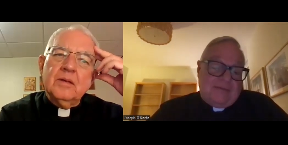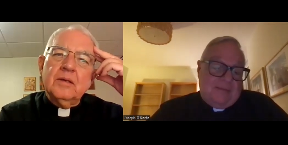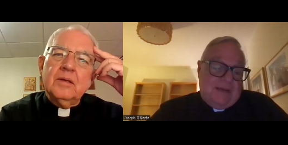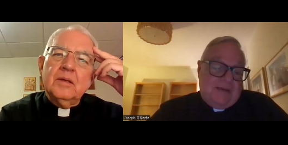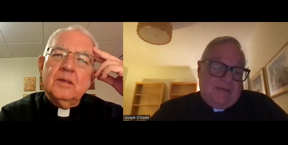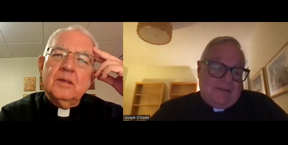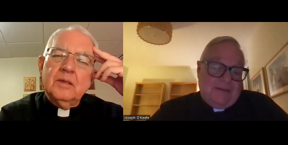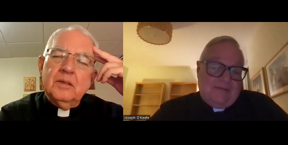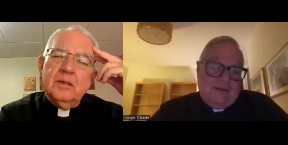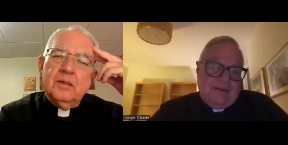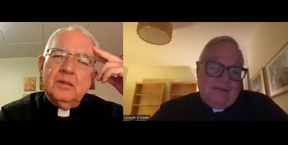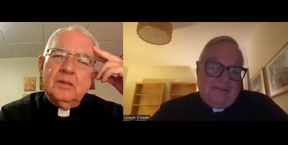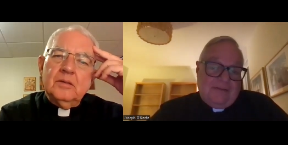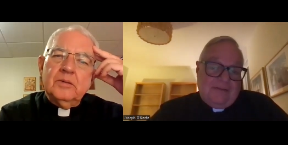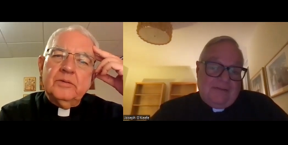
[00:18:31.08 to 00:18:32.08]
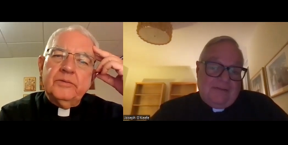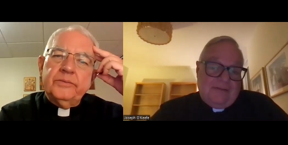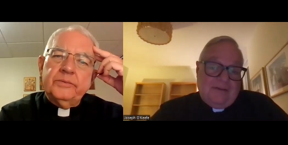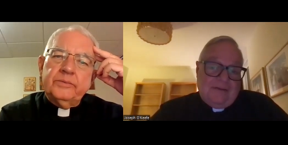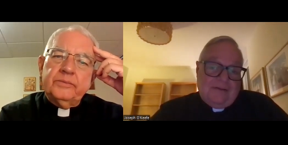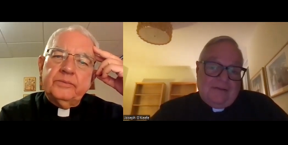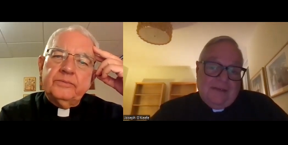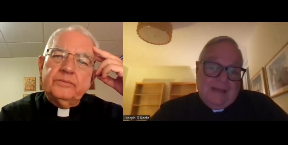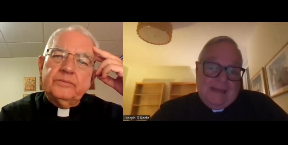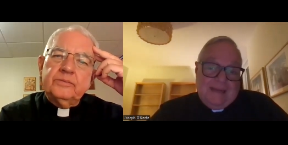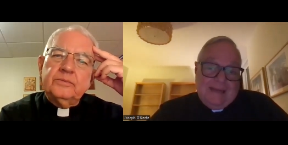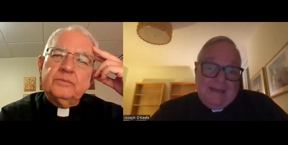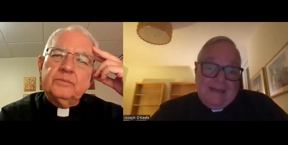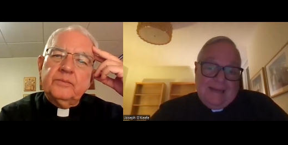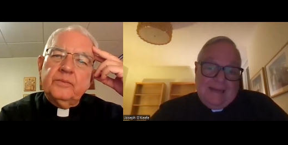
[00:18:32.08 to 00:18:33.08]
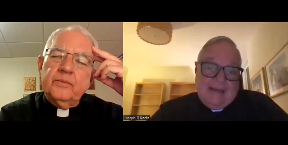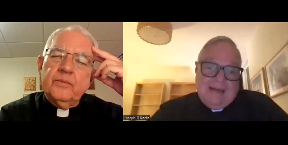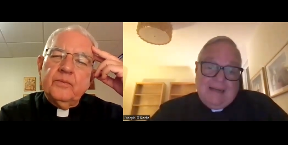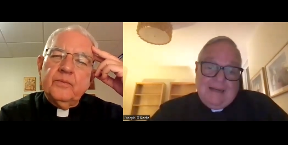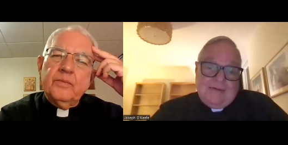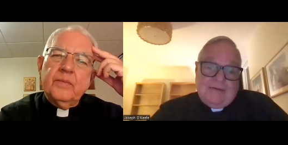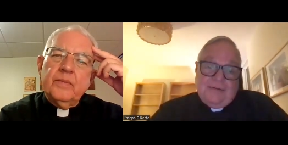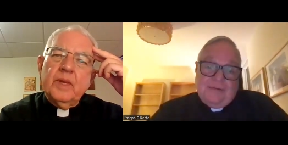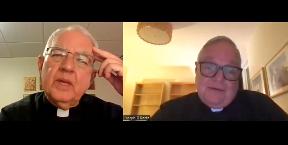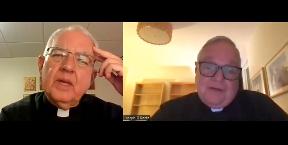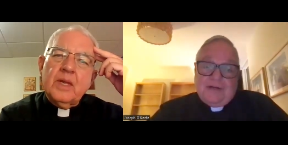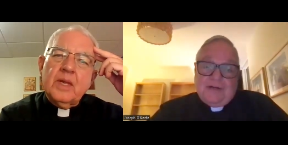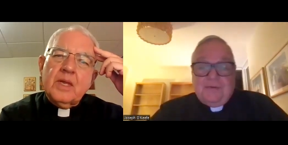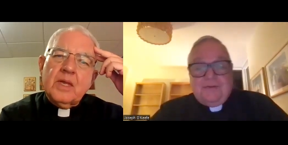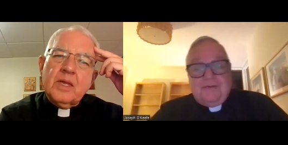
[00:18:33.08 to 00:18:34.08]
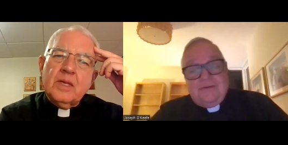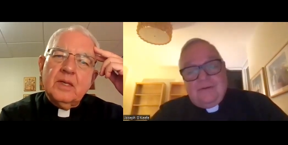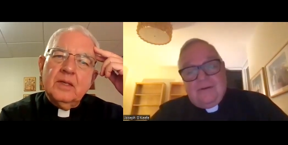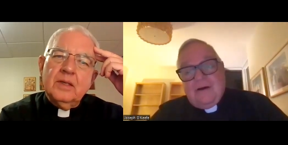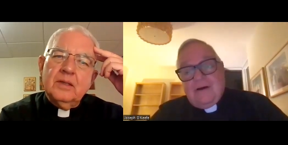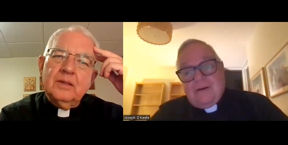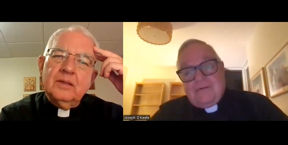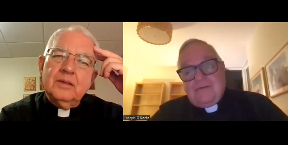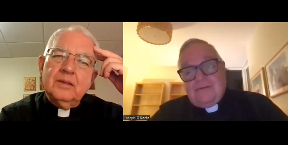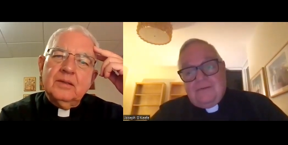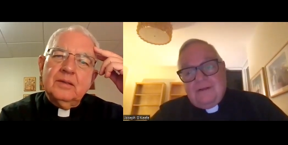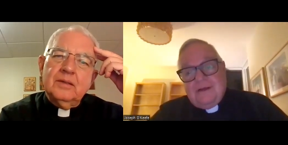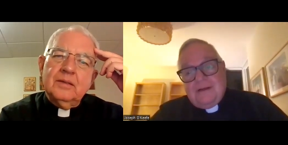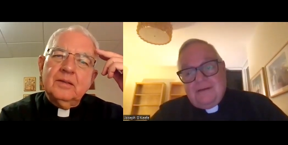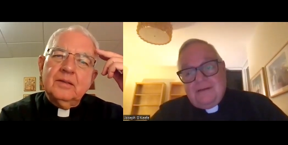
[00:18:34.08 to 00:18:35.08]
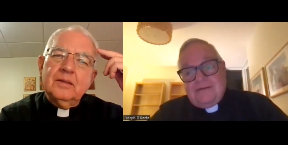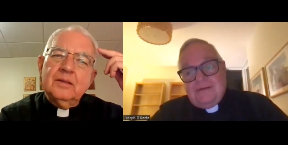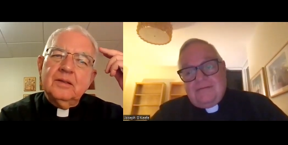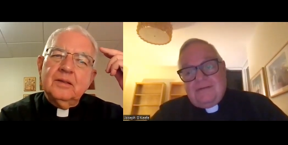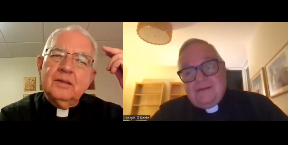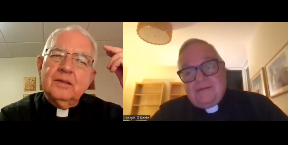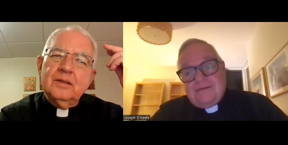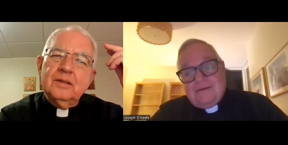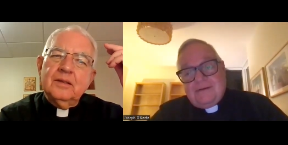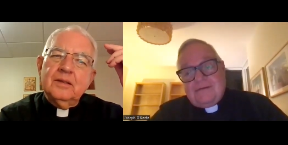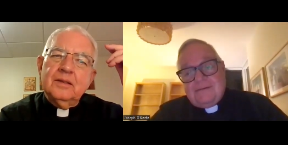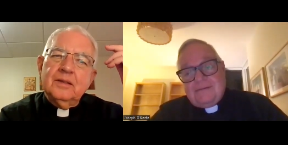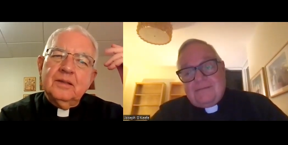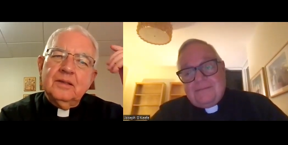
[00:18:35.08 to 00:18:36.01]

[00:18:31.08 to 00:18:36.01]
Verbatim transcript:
Speaker 1: in May of 76 and I entered the Jesuits in August of 1976.